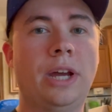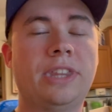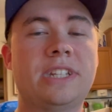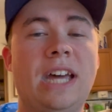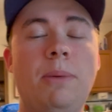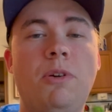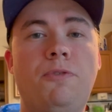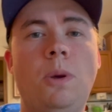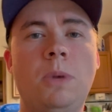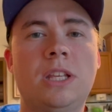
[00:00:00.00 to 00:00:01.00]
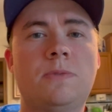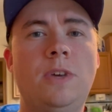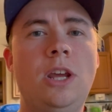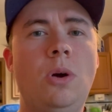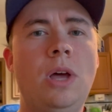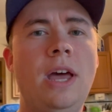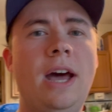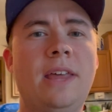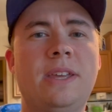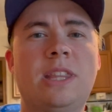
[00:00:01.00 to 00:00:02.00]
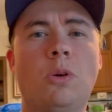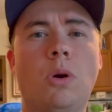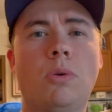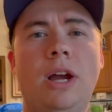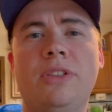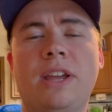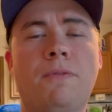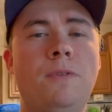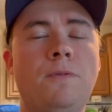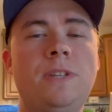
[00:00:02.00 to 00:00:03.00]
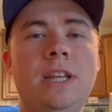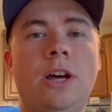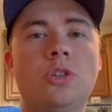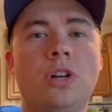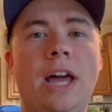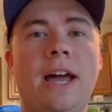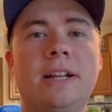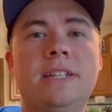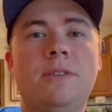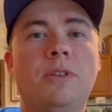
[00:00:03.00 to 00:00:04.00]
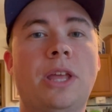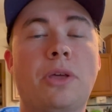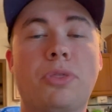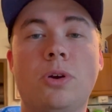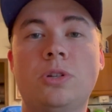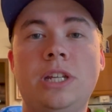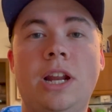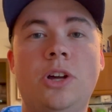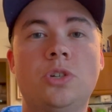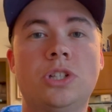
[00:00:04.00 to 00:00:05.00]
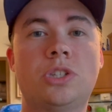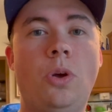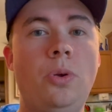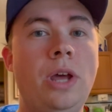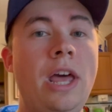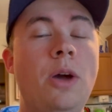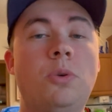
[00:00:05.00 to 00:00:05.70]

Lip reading: At the time of filming this video, I think there were around like 1,500 active and like 1,300 sold,